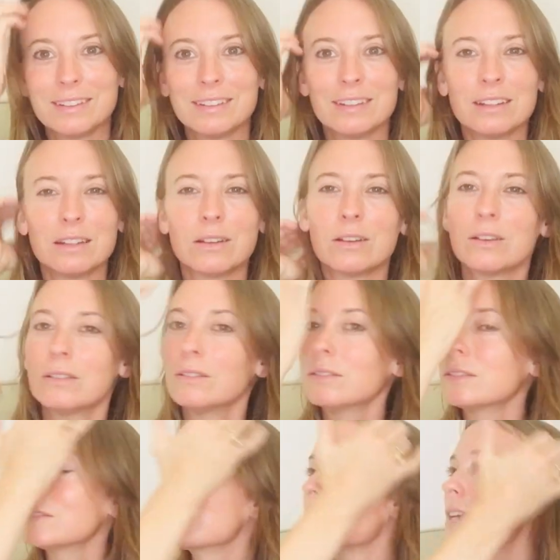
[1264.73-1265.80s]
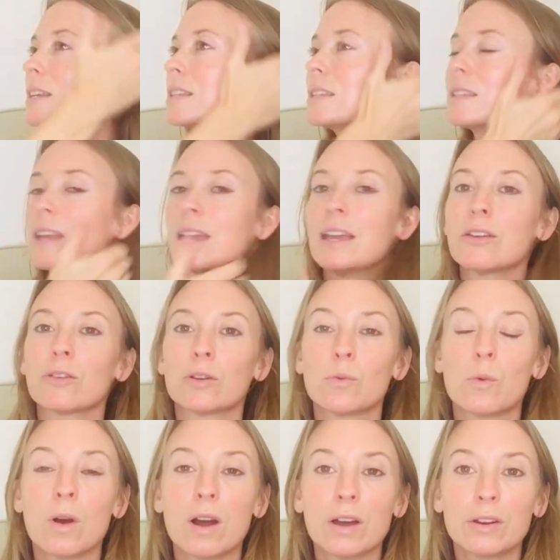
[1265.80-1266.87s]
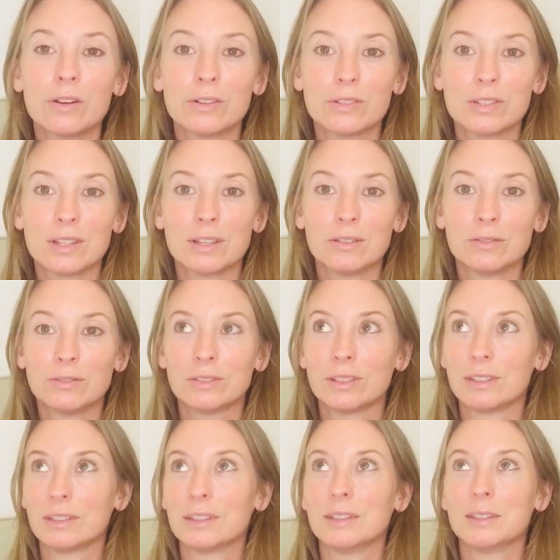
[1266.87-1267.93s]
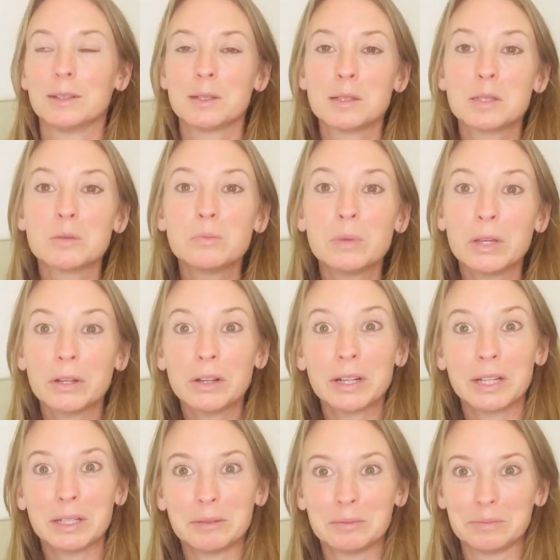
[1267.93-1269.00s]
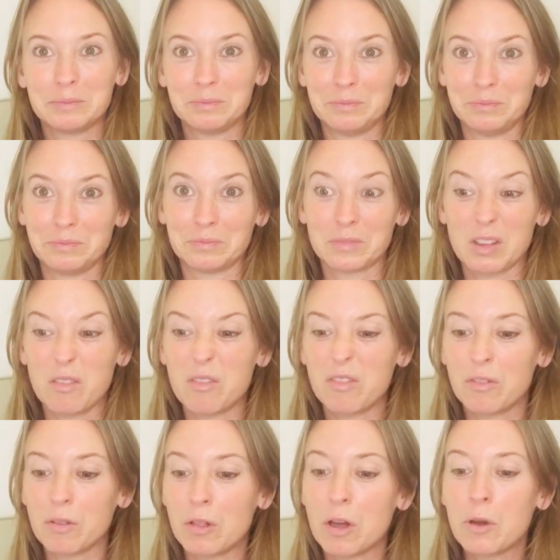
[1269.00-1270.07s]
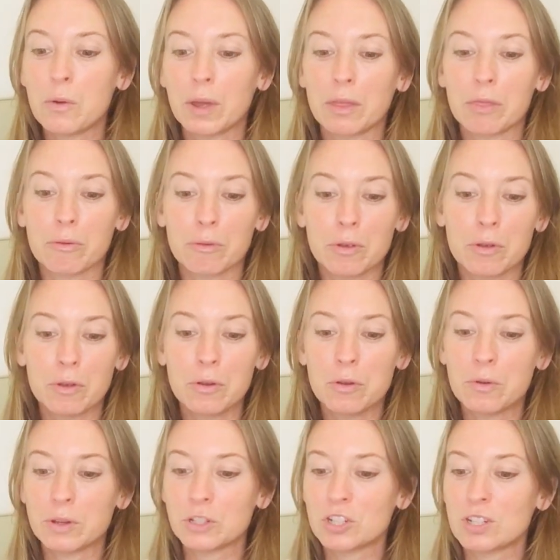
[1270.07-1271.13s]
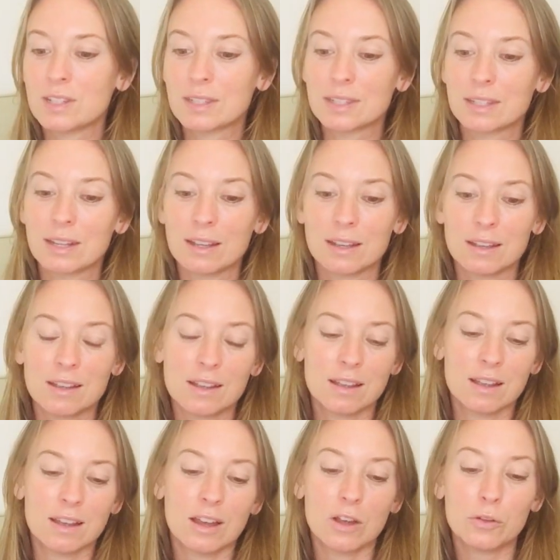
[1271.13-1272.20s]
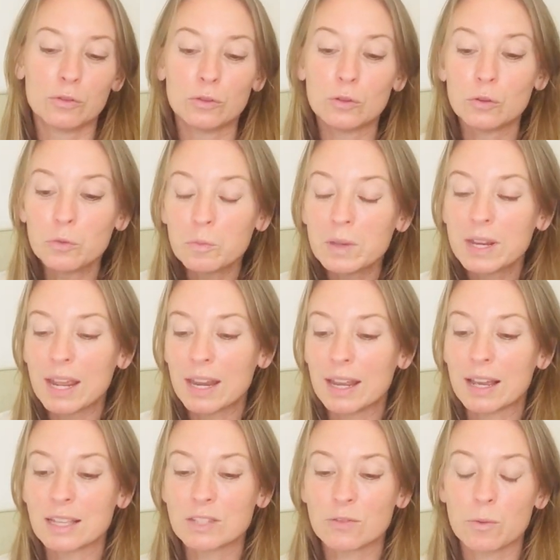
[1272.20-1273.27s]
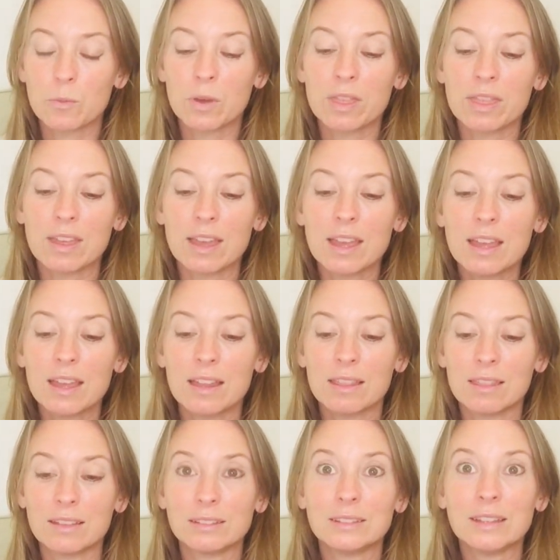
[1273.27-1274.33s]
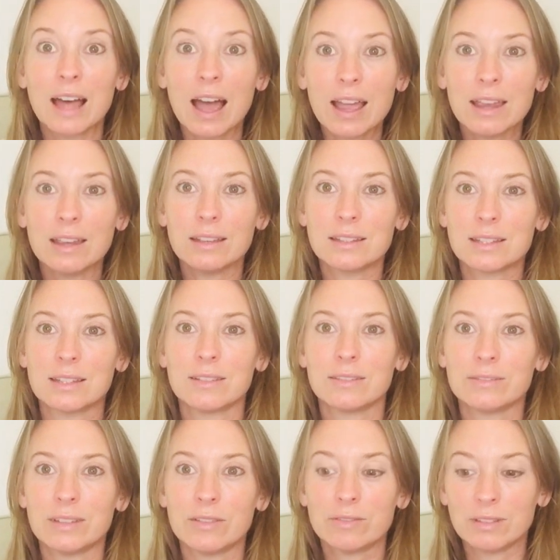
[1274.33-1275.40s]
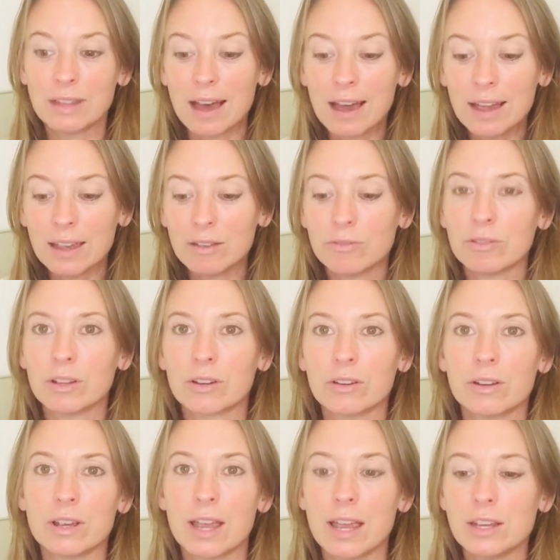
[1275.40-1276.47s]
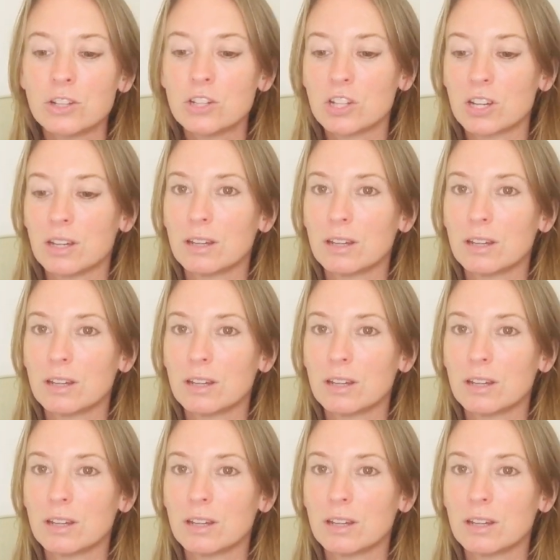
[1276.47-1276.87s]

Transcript: You know, it's like sacred waters of spirit flowing through and just illuminating us from within, the light of life and creation.